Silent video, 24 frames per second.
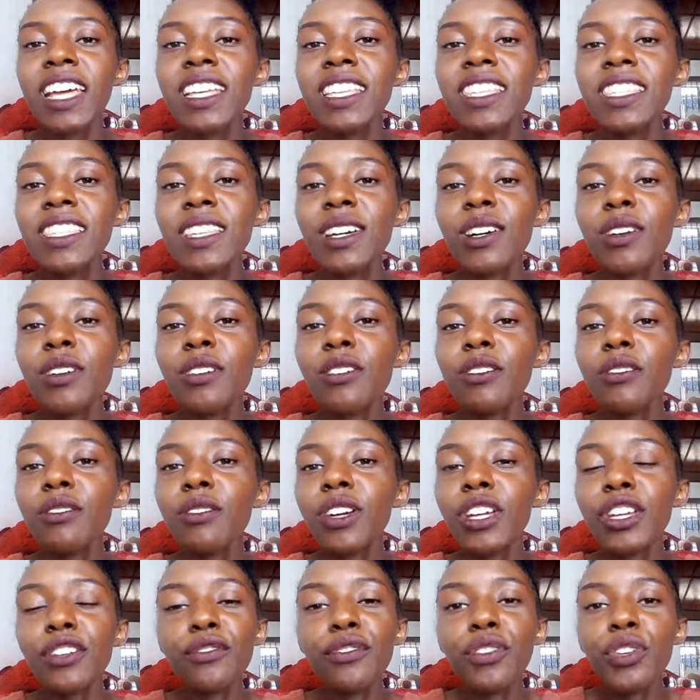So
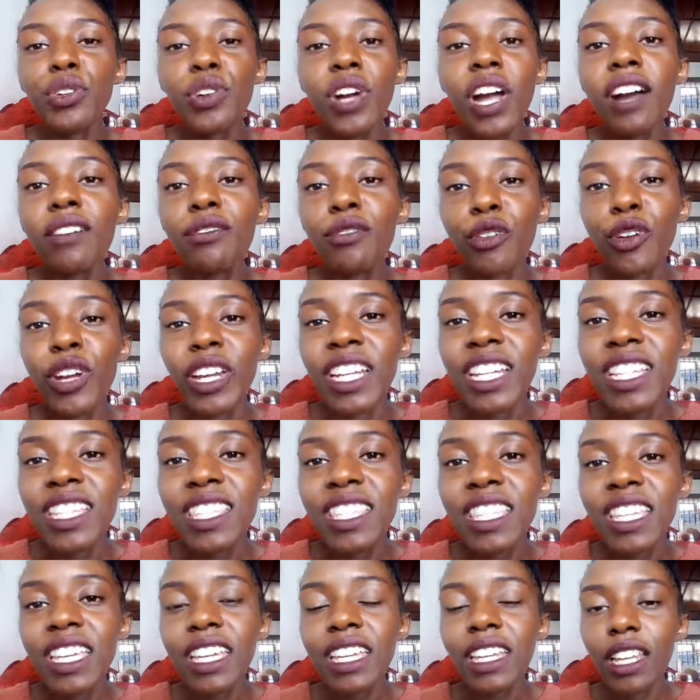if you have oily
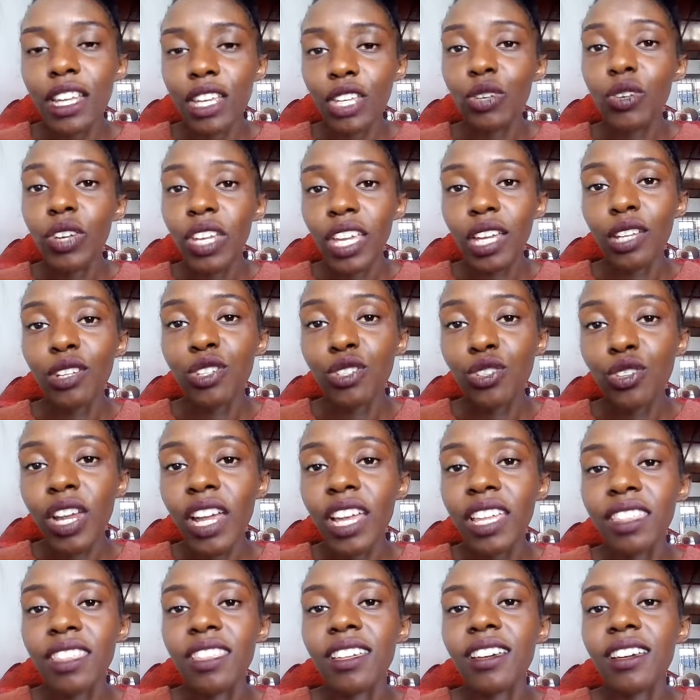skin, you can
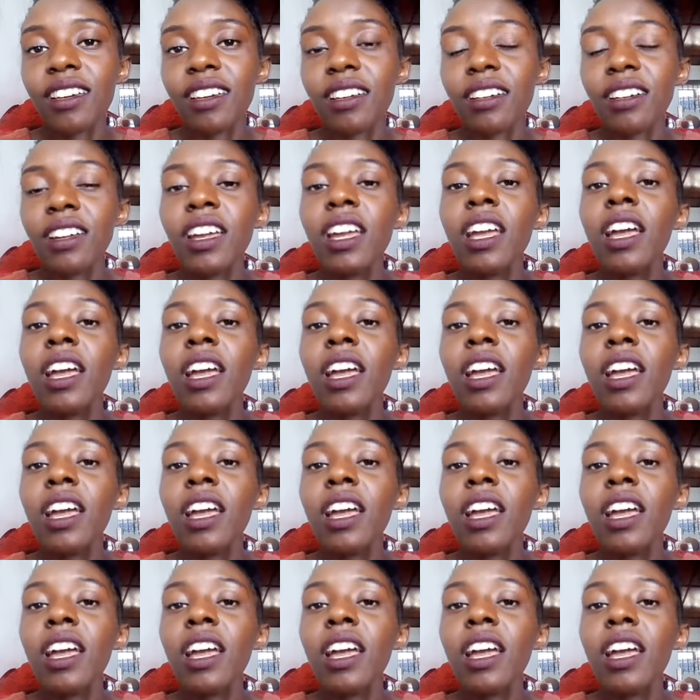try the